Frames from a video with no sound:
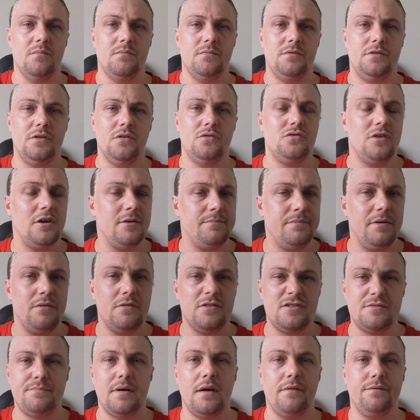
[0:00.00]
So try to be
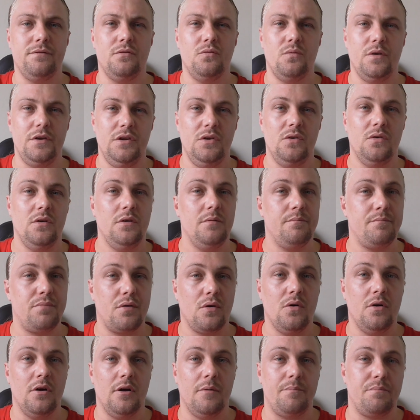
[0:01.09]
respectful when you
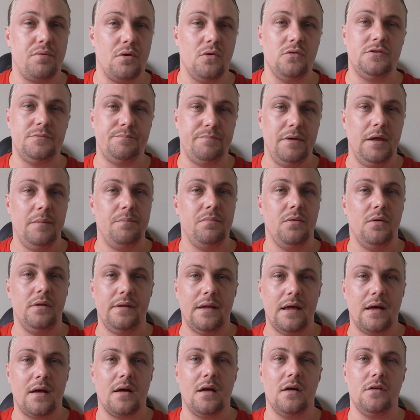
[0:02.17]
approach people in
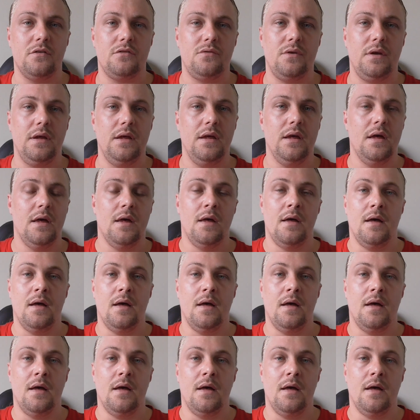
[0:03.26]
that country,